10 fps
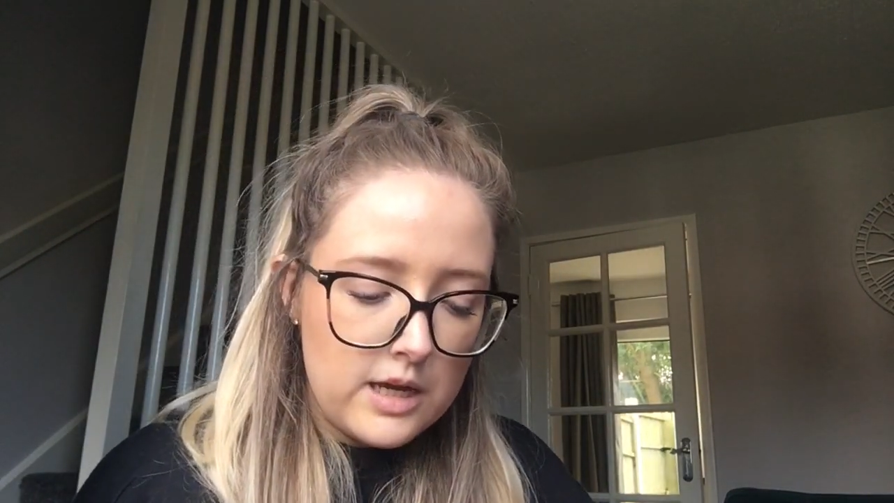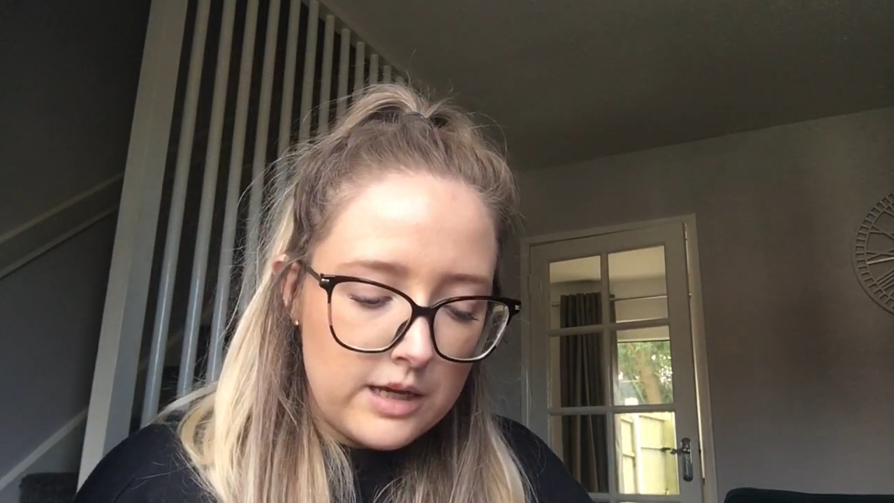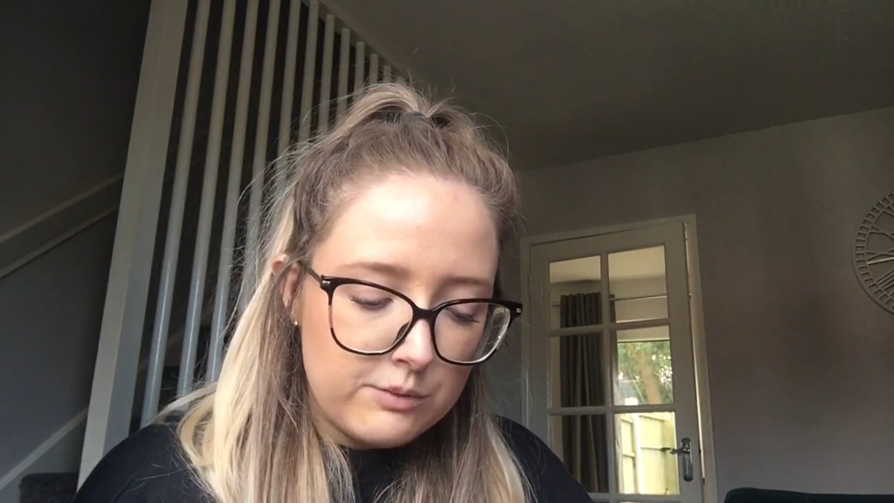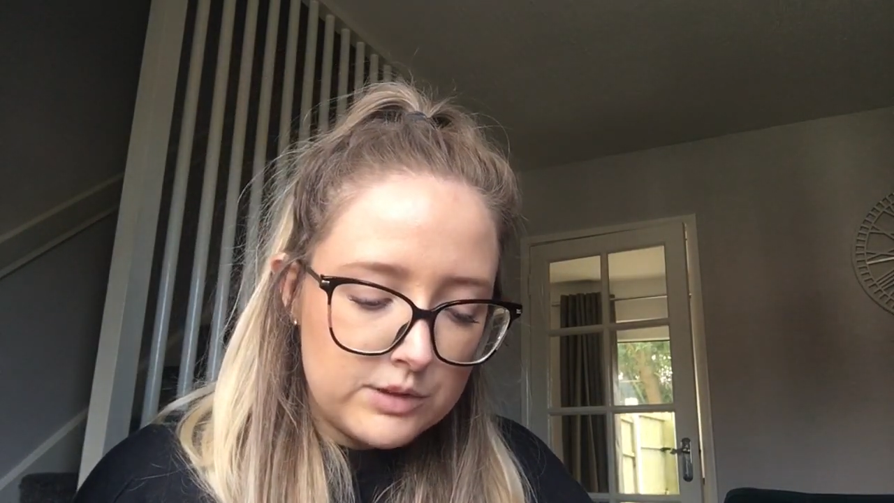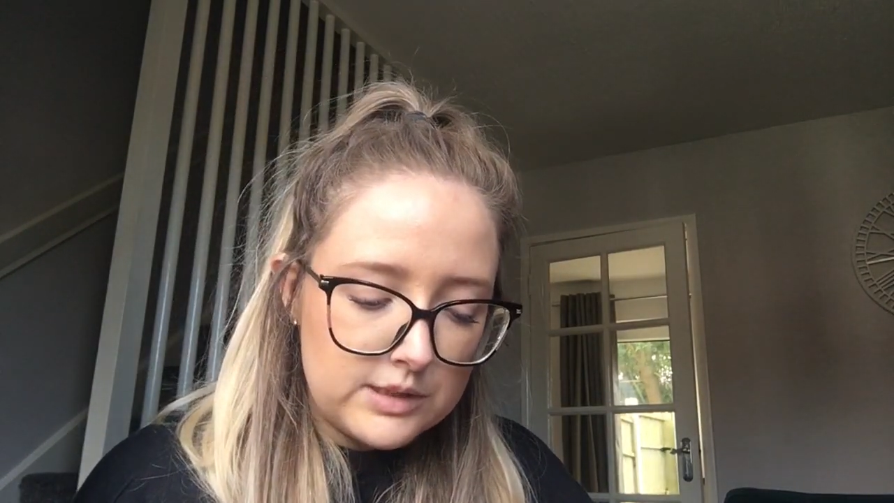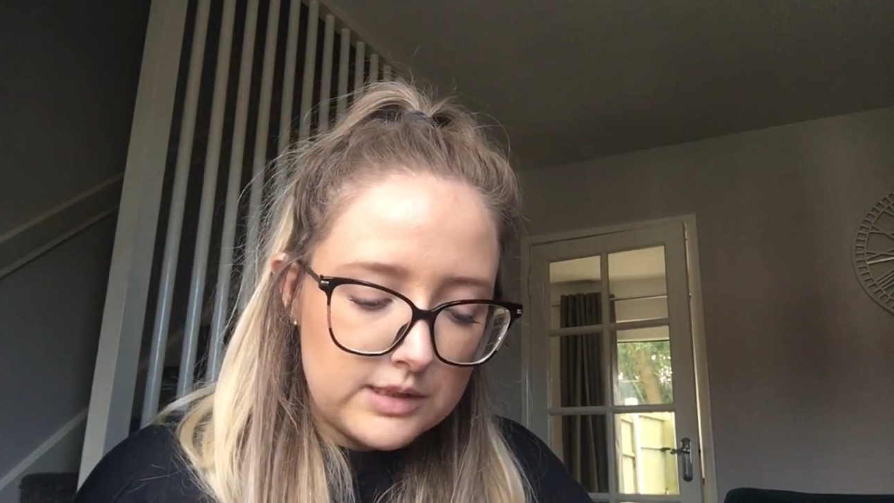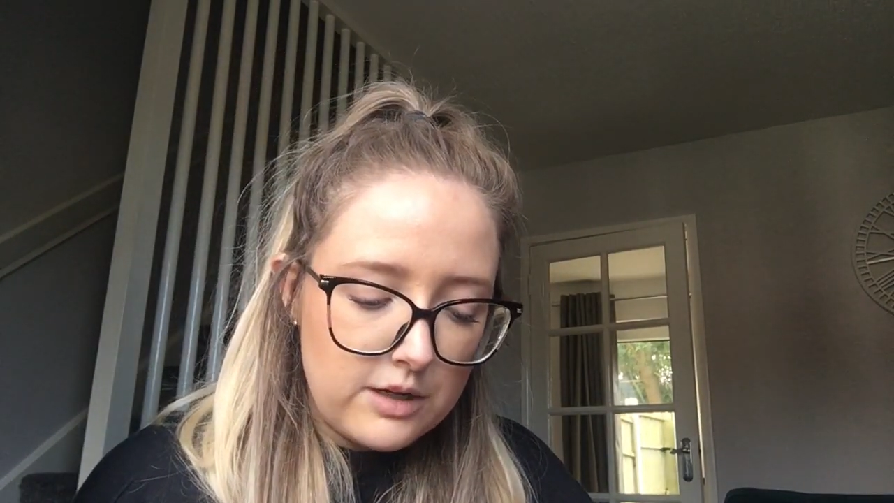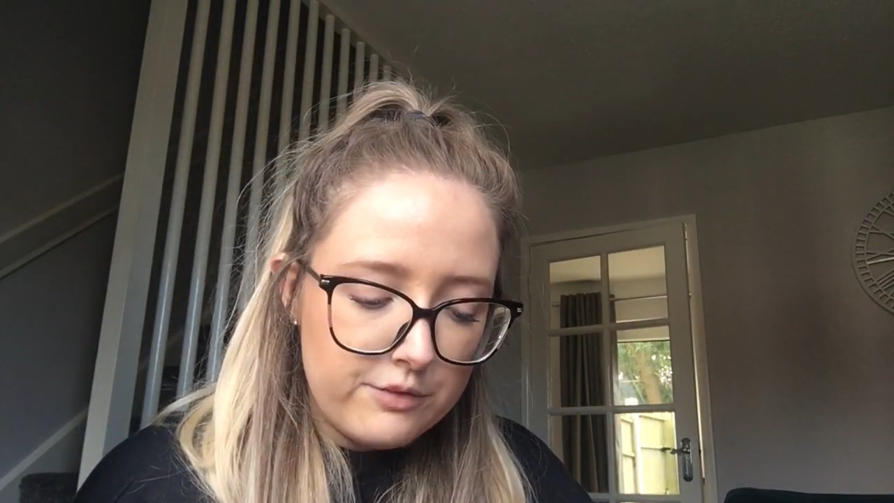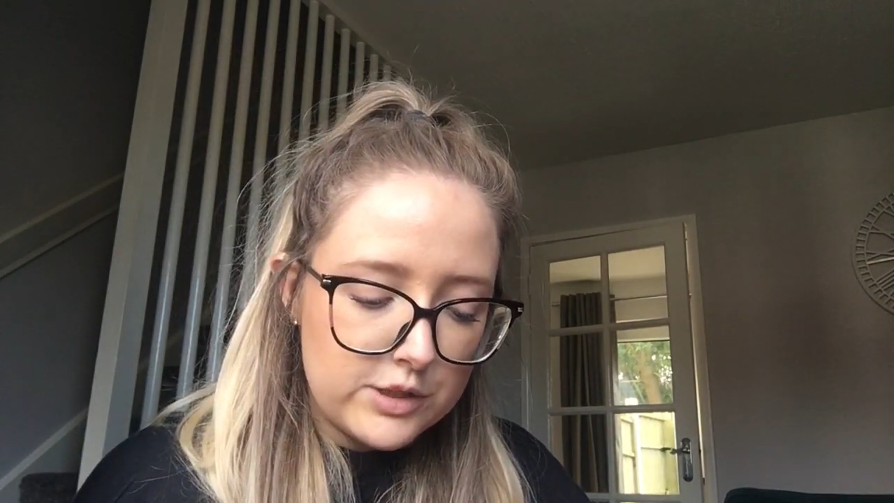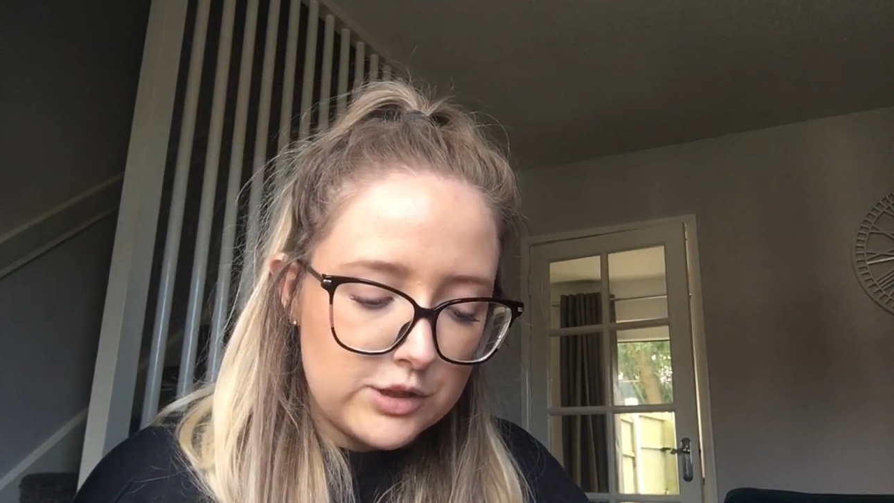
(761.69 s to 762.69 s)
It was
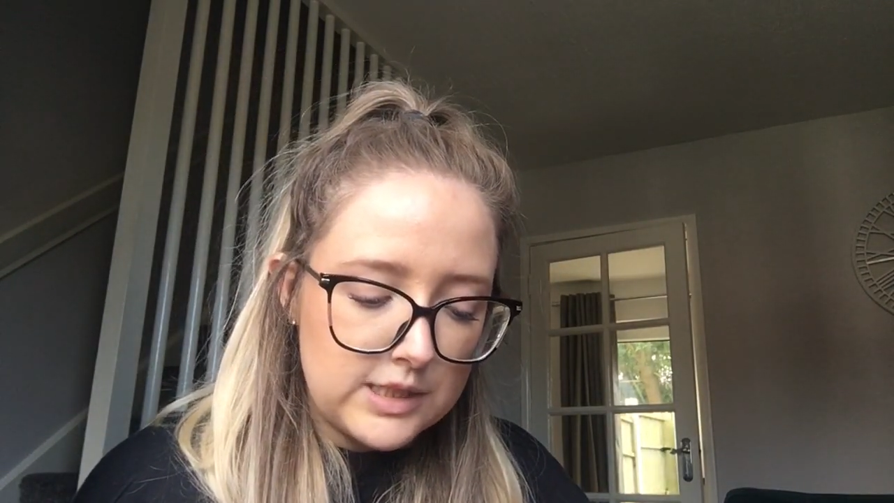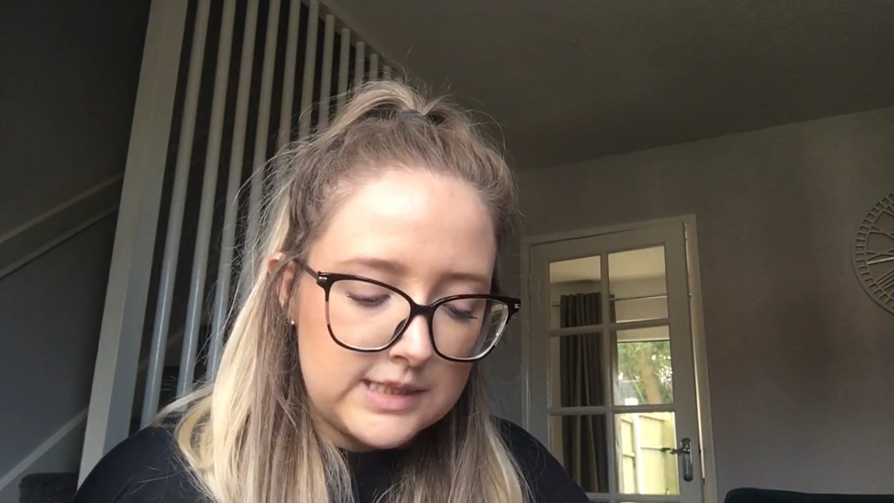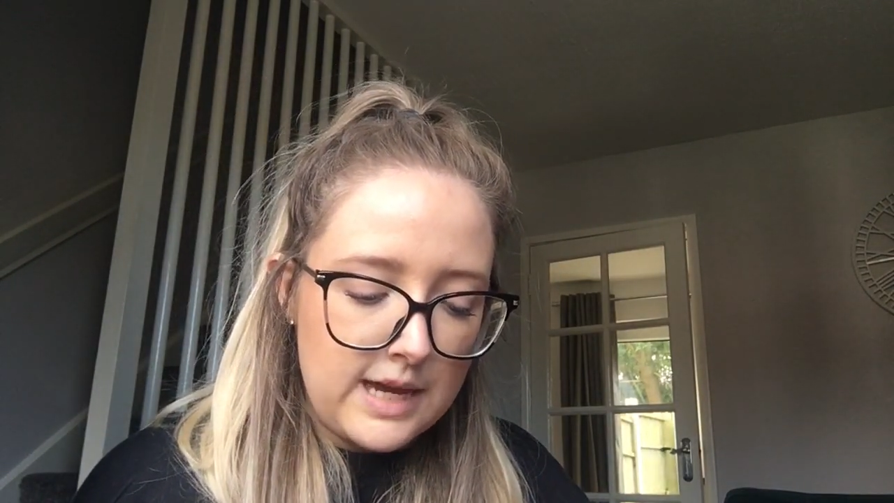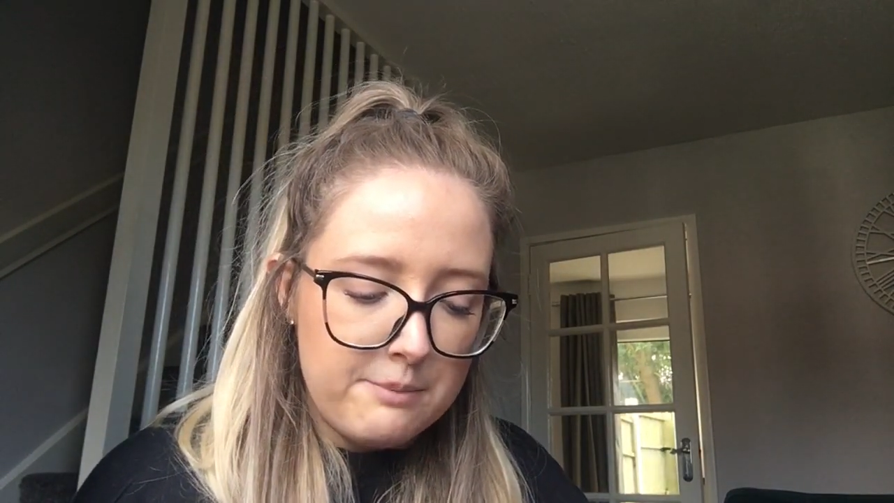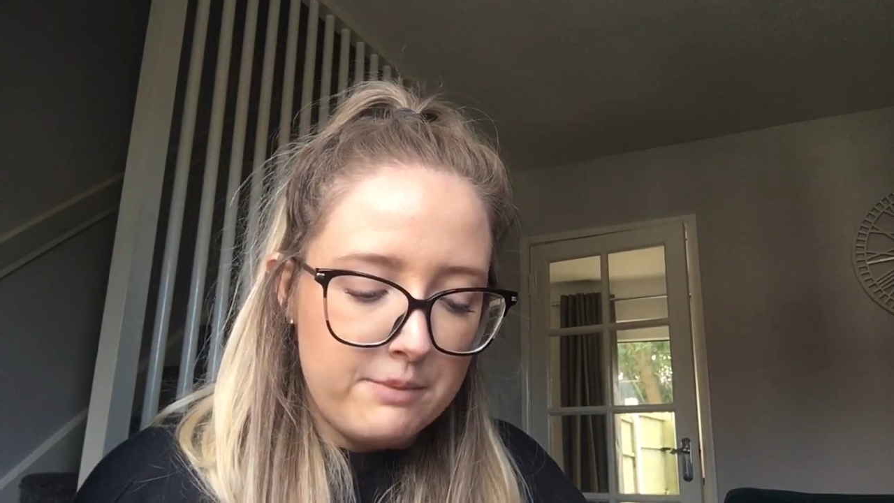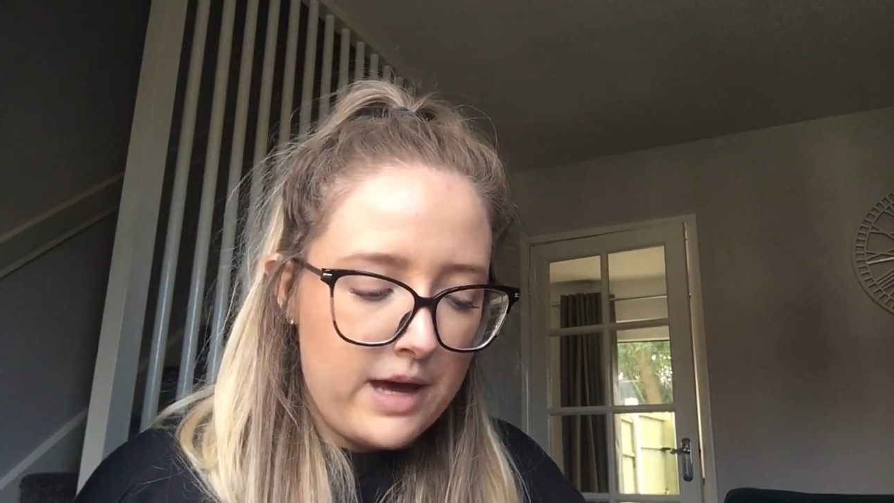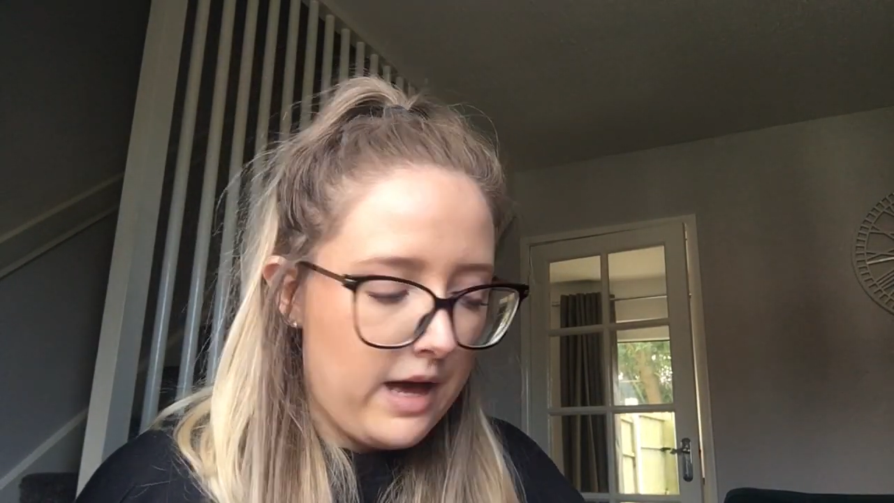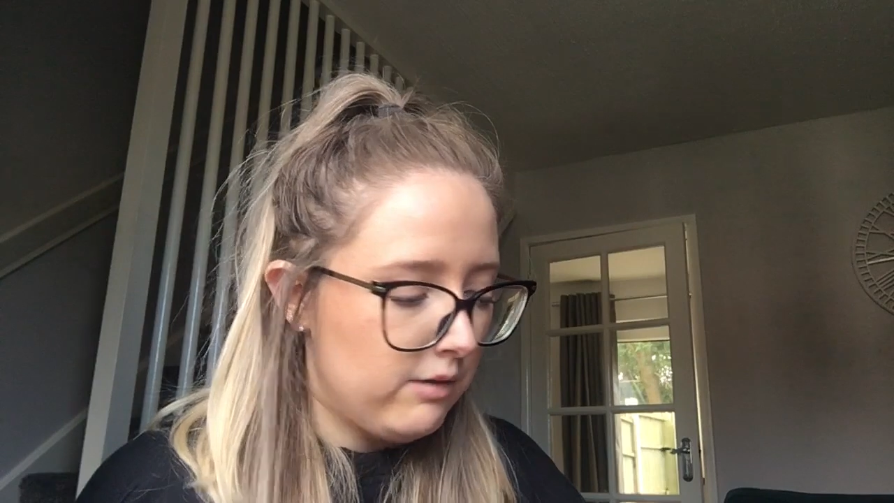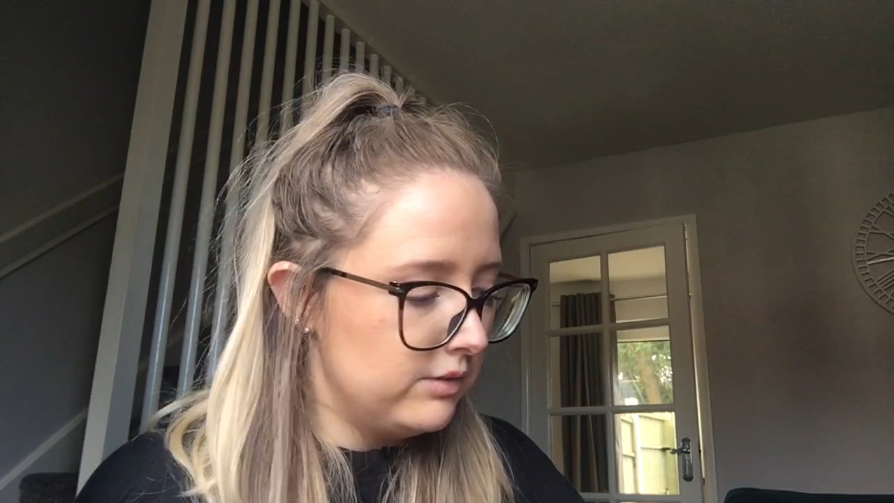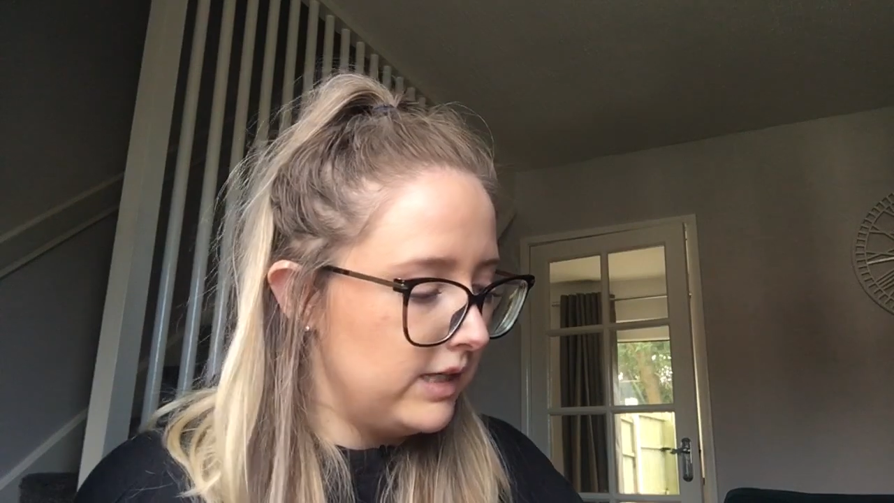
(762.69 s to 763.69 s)
originally ten
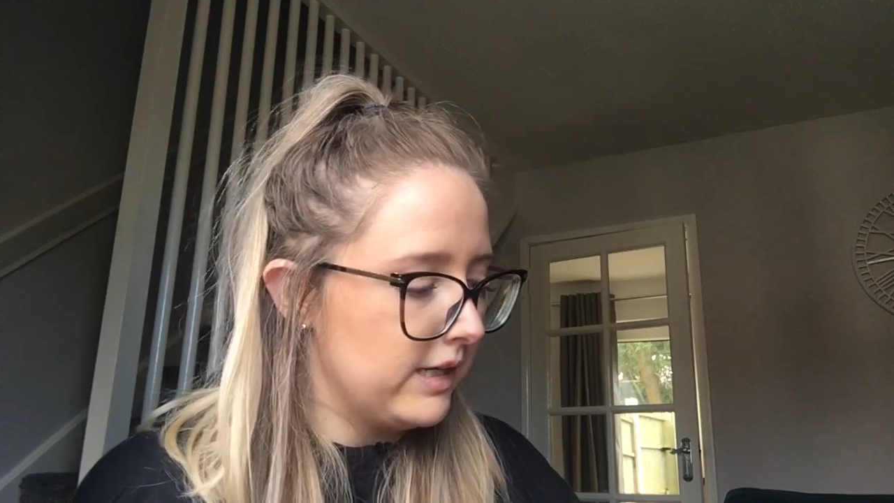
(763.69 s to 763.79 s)
pounds